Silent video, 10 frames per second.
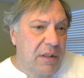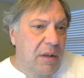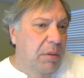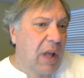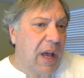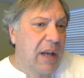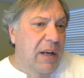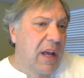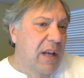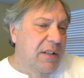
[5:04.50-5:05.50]
Apply it
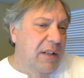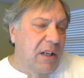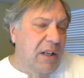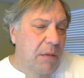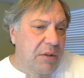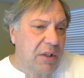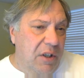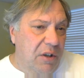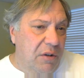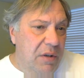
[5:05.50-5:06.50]
as it comes to
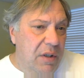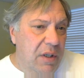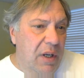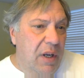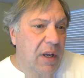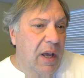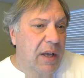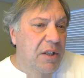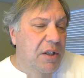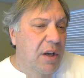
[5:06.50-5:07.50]
you
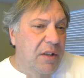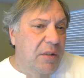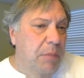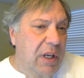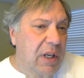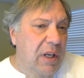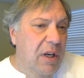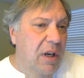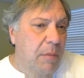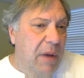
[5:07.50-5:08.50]
and just be
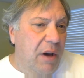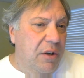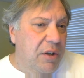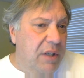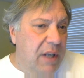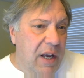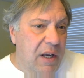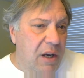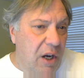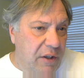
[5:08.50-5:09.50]
about your
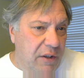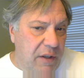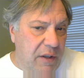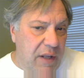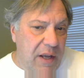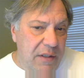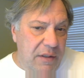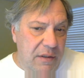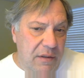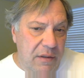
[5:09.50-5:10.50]
day other than
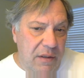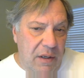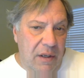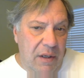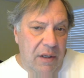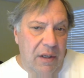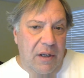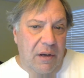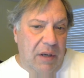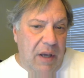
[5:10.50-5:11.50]

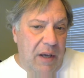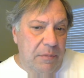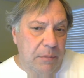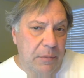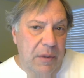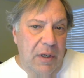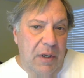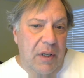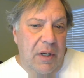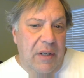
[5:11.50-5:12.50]
that. Okay?
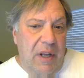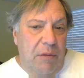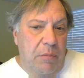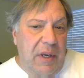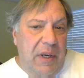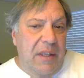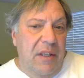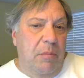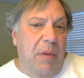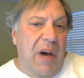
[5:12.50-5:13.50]
Now, when we get to
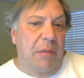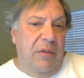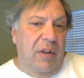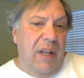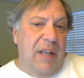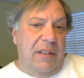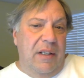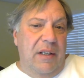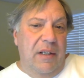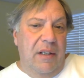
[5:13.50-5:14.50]
the bottom of the
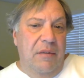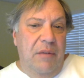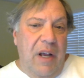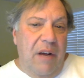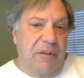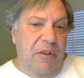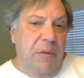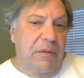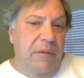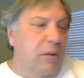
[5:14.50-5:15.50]
lesson, after
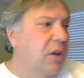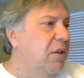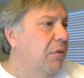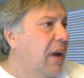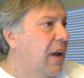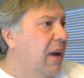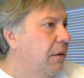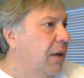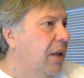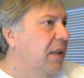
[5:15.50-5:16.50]
we've looked
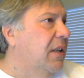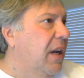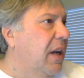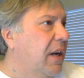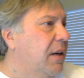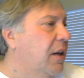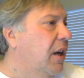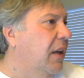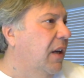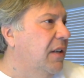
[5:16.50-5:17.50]
around and said,
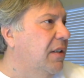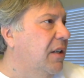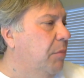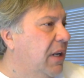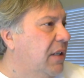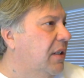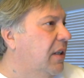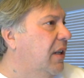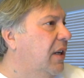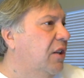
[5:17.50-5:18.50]
nothing I see means
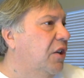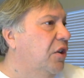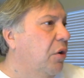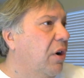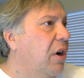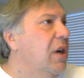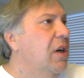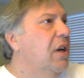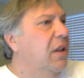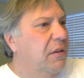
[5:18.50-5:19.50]
anything, the door,
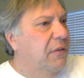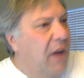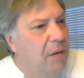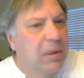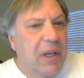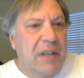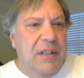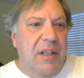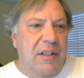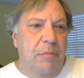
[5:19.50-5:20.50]
the fireplace
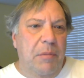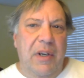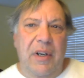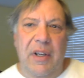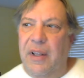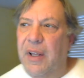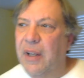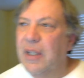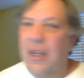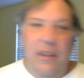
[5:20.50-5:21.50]
doesn't mean
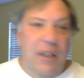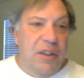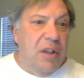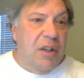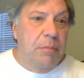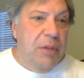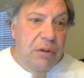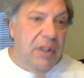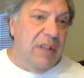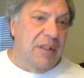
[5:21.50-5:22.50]
anything, this
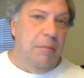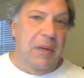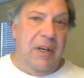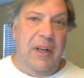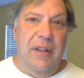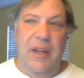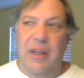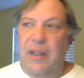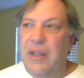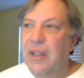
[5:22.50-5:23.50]
computer doesn't mean anything,
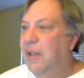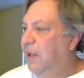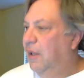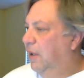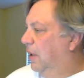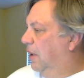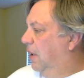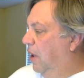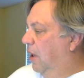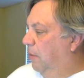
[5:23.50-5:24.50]

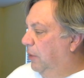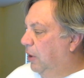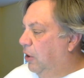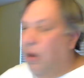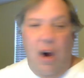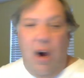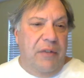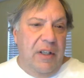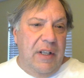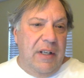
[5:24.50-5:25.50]
the
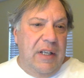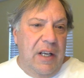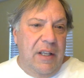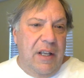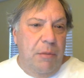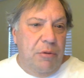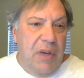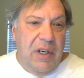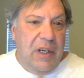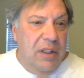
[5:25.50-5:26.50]
coffee, the tea that I'm
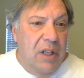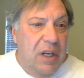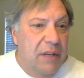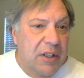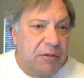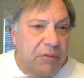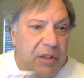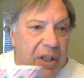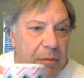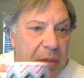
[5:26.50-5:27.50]
drinking, none of this
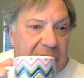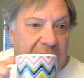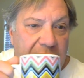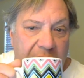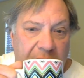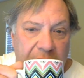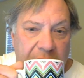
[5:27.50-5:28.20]
really means anything.